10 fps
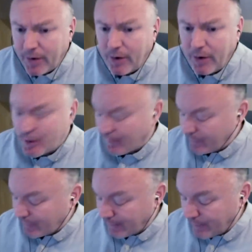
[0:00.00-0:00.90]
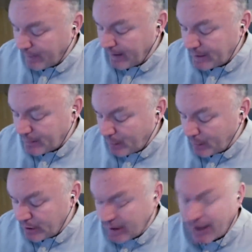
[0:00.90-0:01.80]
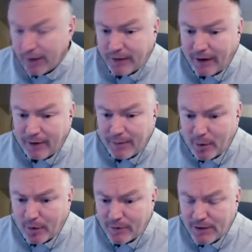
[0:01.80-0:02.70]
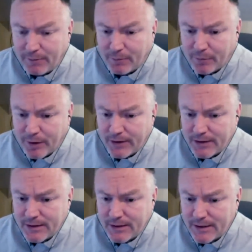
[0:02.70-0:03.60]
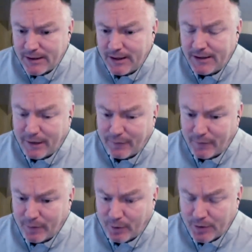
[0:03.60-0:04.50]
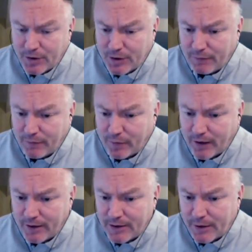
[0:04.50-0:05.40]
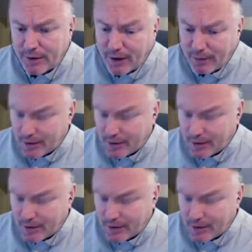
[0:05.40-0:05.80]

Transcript: on soft ground for me is Porticello of Gary Moore. Obviously had a brilliant season. He definitely wants soft ground. He's a thorough